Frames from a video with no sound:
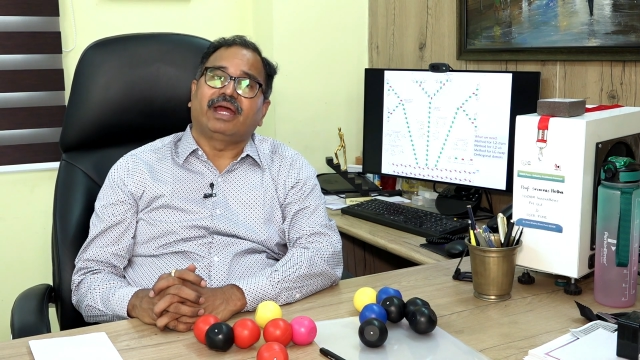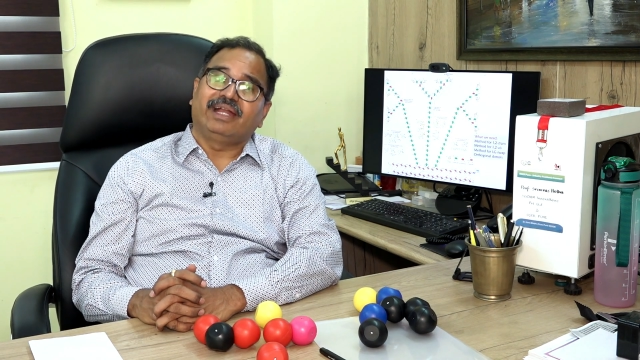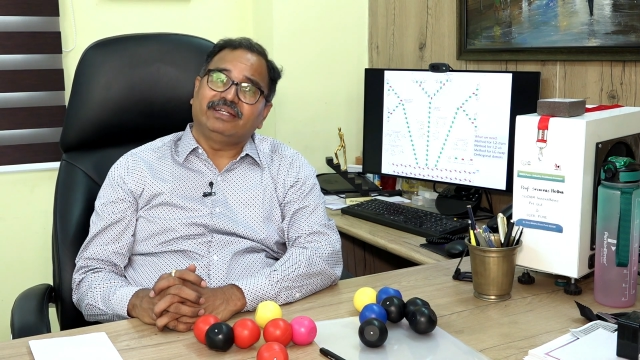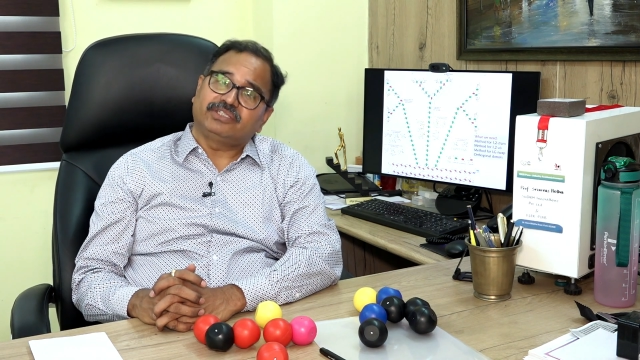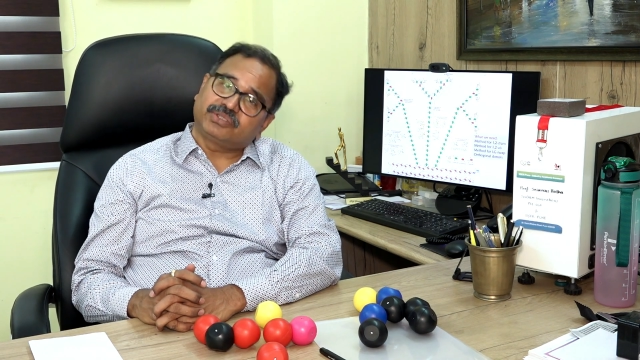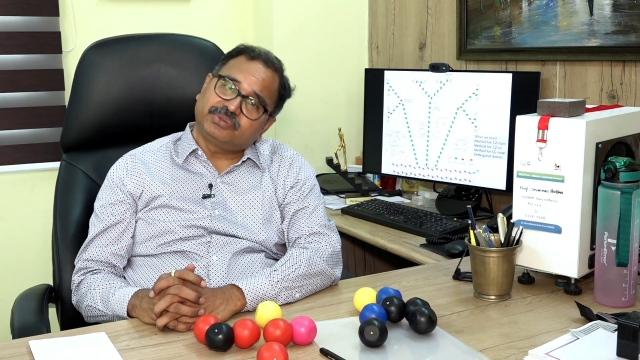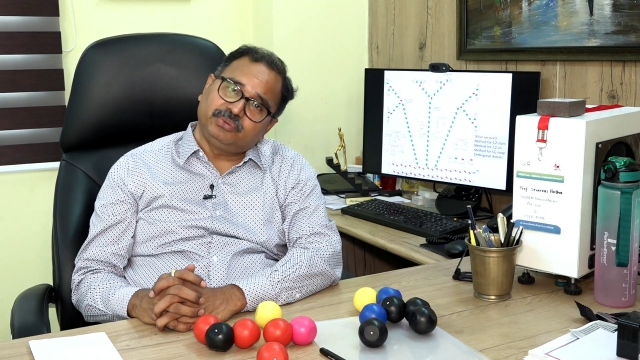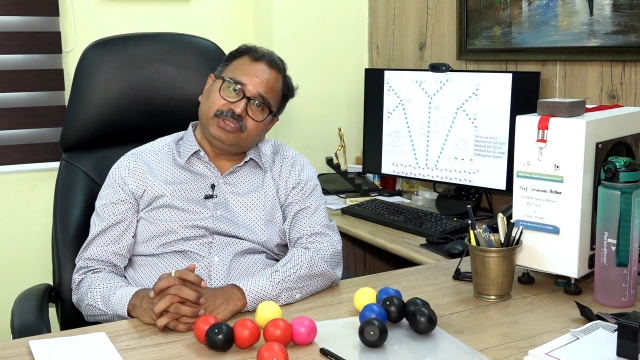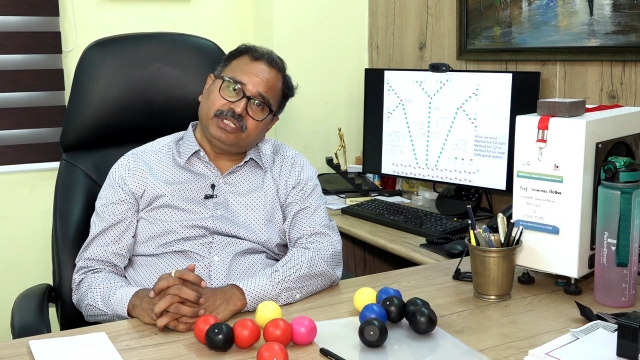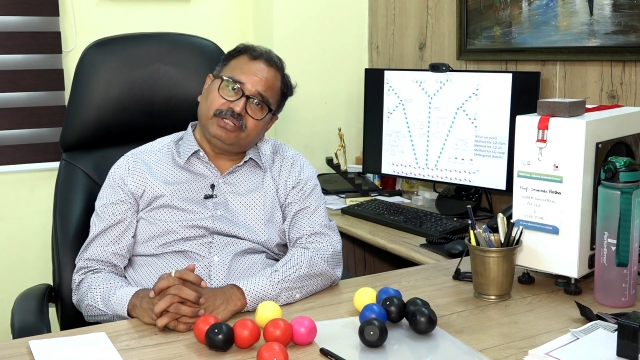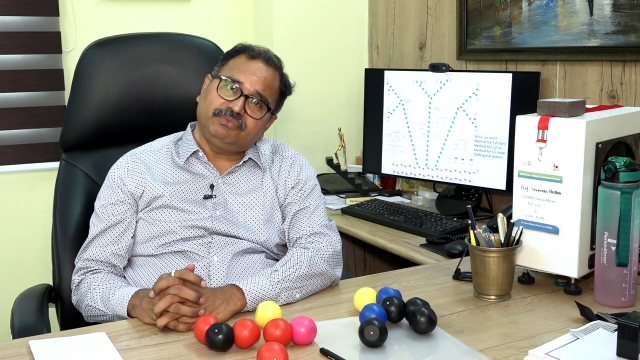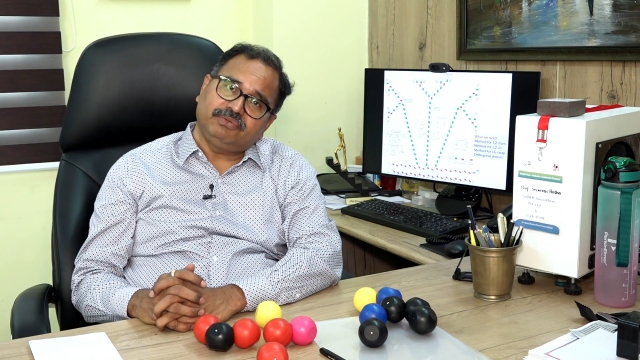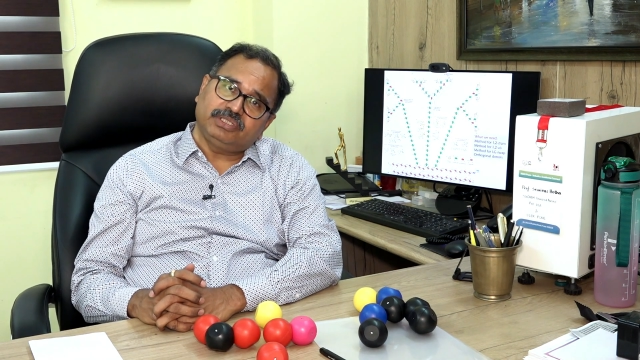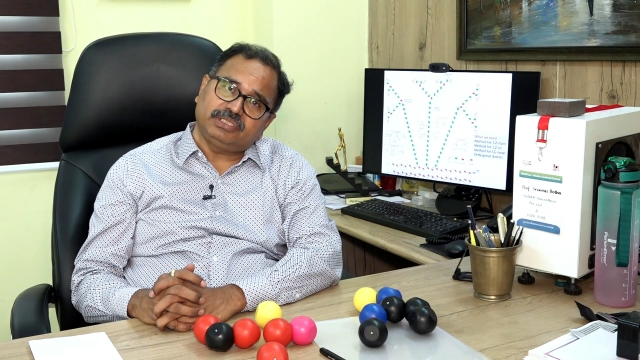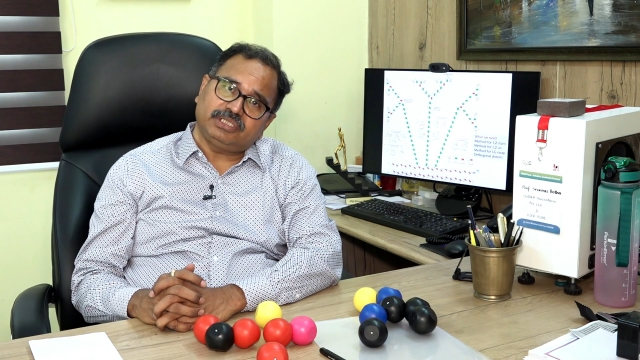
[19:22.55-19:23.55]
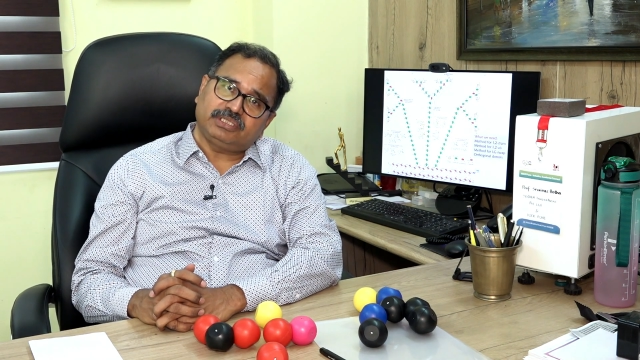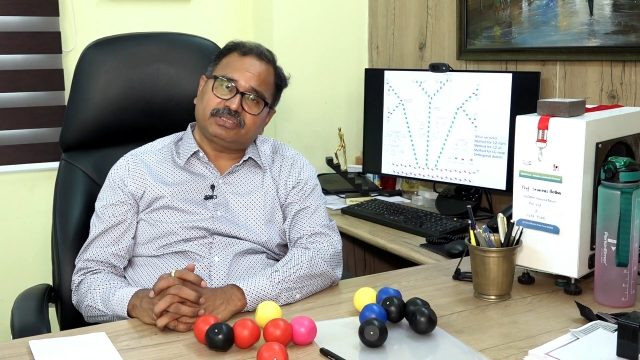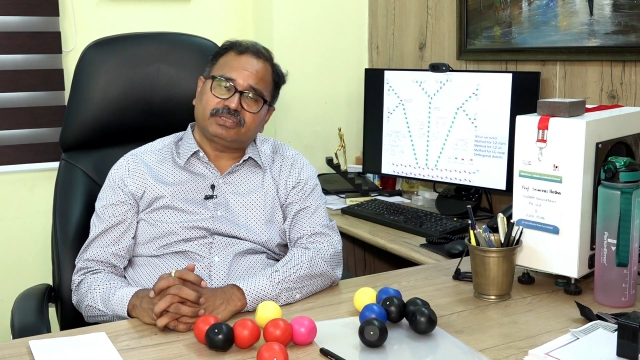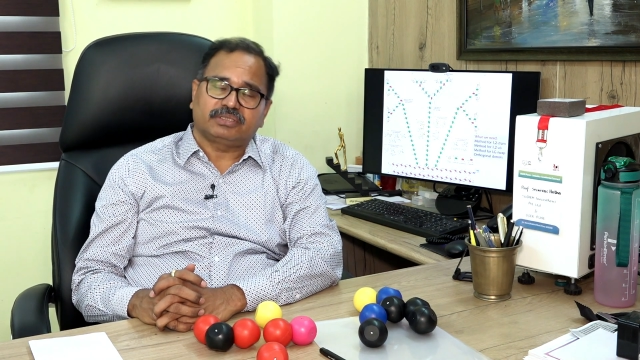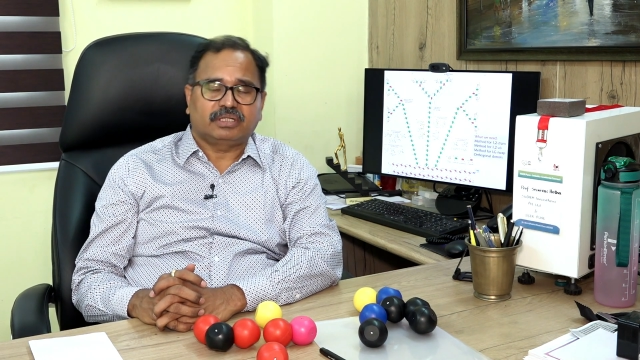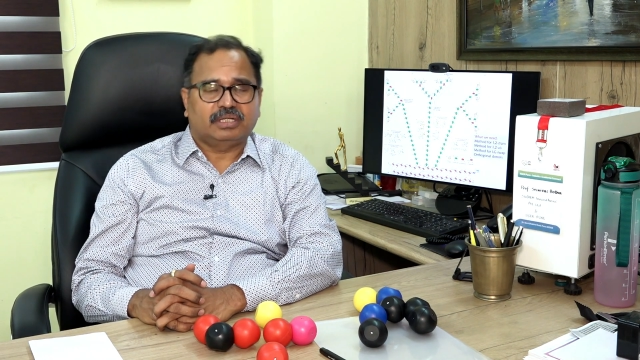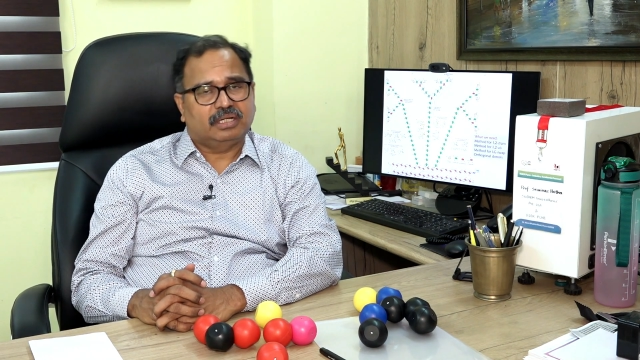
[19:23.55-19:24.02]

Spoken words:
and student visits